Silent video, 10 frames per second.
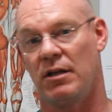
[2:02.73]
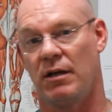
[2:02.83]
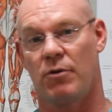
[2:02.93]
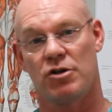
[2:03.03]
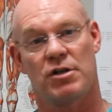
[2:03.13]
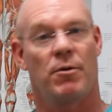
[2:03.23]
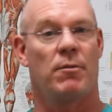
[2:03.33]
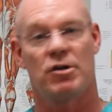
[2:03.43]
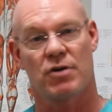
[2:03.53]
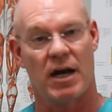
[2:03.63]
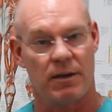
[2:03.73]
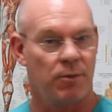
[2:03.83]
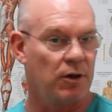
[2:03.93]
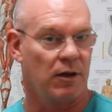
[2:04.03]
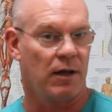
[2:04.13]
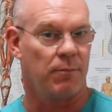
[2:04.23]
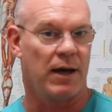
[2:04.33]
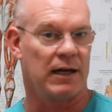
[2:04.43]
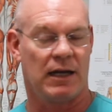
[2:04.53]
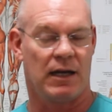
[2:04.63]
the emergency department tried to put the hip
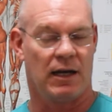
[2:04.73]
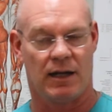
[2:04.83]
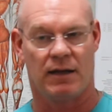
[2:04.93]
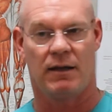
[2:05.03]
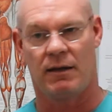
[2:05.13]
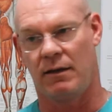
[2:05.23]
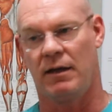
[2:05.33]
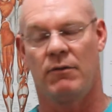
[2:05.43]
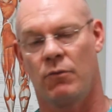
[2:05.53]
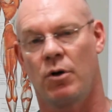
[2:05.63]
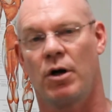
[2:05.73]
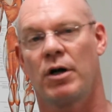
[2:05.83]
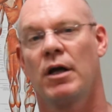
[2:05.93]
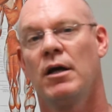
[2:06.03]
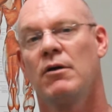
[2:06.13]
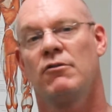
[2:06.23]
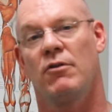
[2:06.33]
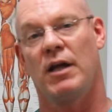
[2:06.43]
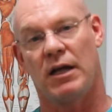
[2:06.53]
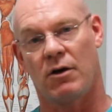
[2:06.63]
back in and it didn't work.
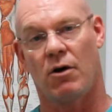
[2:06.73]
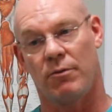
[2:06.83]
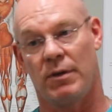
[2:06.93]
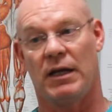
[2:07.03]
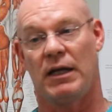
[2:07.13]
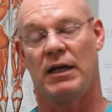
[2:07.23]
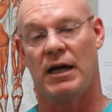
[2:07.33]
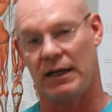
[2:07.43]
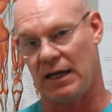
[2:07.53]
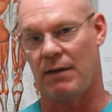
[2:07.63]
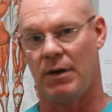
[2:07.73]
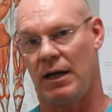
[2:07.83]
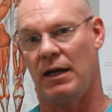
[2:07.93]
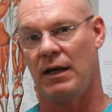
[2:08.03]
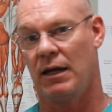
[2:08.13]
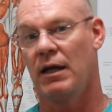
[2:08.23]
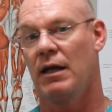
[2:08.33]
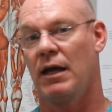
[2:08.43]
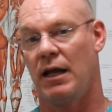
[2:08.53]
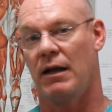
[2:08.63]
So they called me and I came in
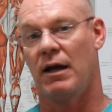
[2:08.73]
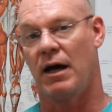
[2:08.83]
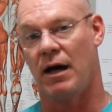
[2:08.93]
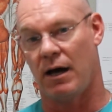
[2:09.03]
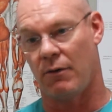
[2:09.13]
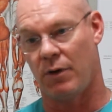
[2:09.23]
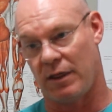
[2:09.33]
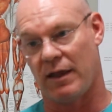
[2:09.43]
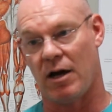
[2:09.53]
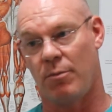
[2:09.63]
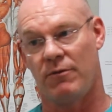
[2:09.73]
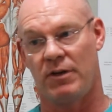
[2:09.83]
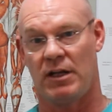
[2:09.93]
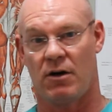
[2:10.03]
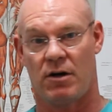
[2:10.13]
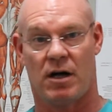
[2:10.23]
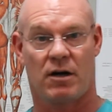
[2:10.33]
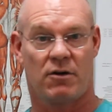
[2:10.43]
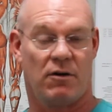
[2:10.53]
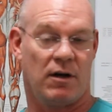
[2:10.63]
and with the help of the ER
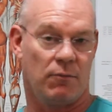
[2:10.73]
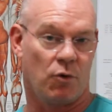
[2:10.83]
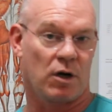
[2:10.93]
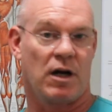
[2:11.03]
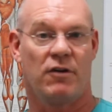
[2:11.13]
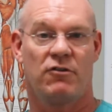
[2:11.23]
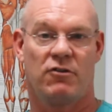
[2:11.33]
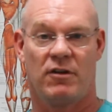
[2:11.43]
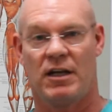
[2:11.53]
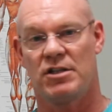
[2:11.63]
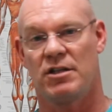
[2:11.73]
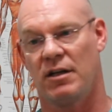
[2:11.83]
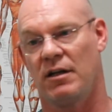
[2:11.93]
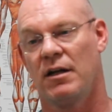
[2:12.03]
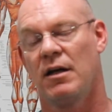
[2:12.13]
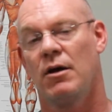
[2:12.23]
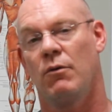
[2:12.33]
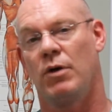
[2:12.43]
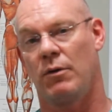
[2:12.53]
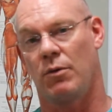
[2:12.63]
doctor and more conscious sedation,
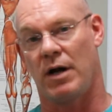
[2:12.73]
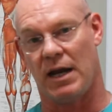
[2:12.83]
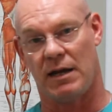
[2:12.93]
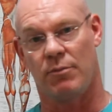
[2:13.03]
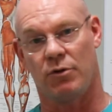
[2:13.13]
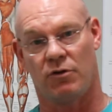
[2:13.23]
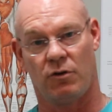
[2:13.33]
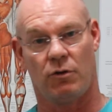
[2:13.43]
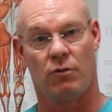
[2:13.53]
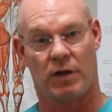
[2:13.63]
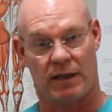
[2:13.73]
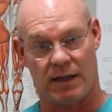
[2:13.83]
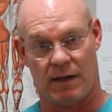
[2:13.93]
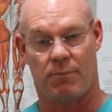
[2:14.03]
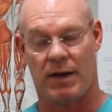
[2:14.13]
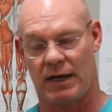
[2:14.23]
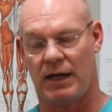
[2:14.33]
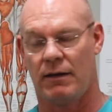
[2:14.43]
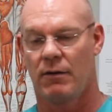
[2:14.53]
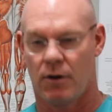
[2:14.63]
we were able to get the hip back
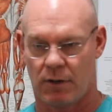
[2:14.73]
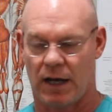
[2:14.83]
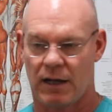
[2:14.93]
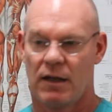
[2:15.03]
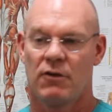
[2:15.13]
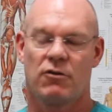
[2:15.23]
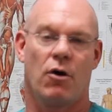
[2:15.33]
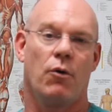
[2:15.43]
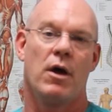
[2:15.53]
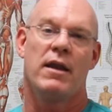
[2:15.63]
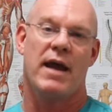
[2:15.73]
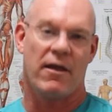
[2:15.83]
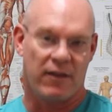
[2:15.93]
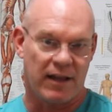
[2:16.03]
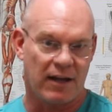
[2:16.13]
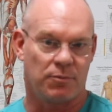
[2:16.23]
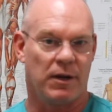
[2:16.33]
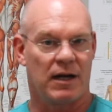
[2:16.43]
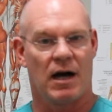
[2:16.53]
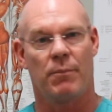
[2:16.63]
in. Okay, so now that that's
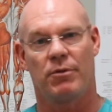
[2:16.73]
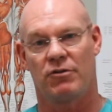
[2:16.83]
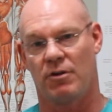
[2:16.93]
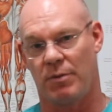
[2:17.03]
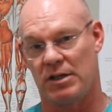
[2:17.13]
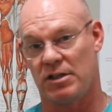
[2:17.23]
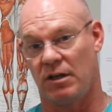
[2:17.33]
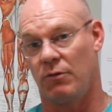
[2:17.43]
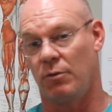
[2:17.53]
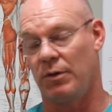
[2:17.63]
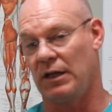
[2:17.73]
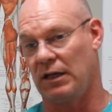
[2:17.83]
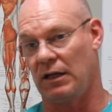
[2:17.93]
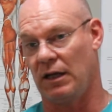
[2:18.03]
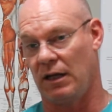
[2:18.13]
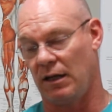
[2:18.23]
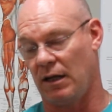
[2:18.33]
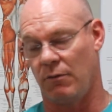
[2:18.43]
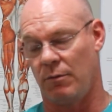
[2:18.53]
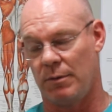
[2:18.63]
been accomplished, the patient it will
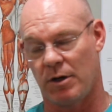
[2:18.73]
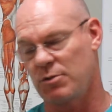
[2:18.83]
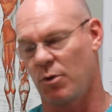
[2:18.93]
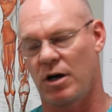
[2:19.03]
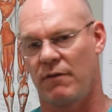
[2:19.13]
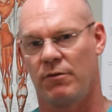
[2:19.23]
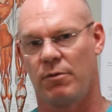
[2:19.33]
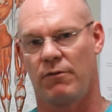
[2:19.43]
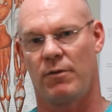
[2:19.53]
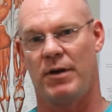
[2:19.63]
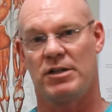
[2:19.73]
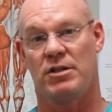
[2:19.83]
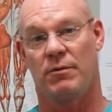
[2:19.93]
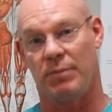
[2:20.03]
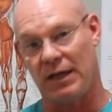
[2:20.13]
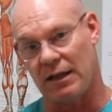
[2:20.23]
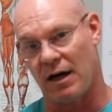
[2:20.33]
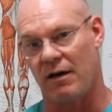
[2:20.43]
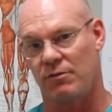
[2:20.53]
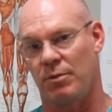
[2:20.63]
be much more comfortable for the patient to be in
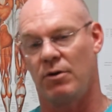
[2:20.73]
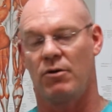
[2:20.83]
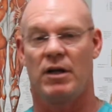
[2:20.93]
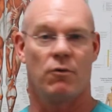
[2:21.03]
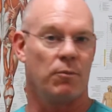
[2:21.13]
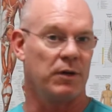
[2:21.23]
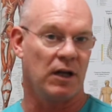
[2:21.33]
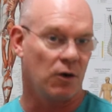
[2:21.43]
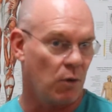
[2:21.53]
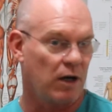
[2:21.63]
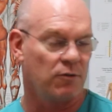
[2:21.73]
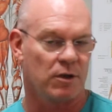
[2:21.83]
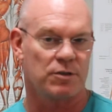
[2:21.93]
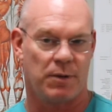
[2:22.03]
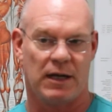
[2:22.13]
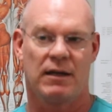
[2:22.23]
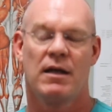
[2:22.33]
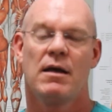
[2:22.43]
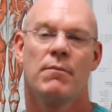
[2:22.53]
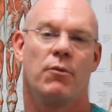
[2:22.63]
the hospital, and they won't be in quite as much pain.
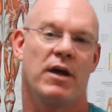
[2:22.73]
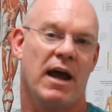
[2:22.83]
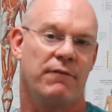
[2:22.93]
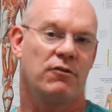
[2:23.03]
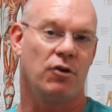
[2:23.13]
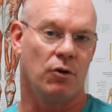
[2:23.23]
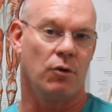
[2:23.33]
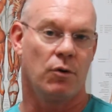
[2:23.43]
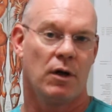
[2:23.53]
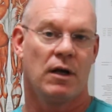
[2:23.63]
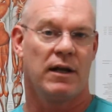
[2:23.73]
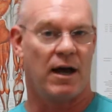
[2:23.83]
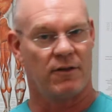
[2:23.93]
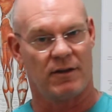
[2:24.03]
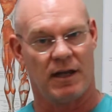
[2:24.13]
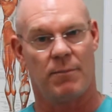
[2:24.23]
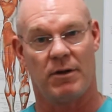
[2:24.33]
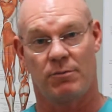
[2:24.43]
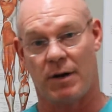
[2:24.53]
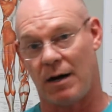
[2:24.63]
But we have to, now that the hip
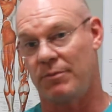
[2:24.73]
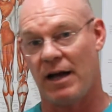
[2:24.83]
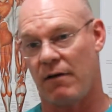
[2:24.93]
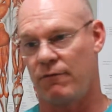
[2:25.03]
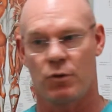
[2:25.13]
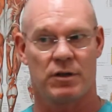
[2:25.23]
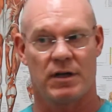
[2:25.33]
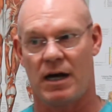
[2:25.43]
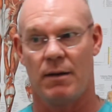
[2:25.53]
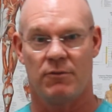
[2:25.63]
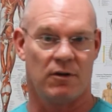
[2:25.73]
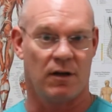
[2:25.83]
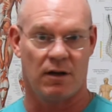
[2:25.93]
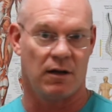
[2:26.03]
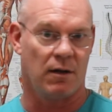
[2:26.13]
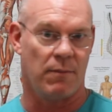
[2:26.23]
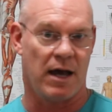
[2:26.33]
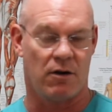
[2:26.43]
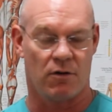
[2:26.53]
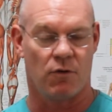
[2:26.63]
has popped out 4 times in the
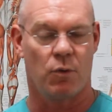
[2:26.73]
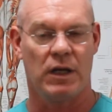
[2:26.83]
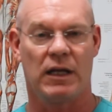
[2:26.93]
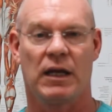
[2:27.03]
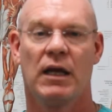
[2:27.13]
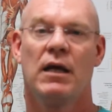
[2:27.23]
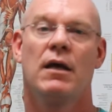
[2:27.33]
matter of a week,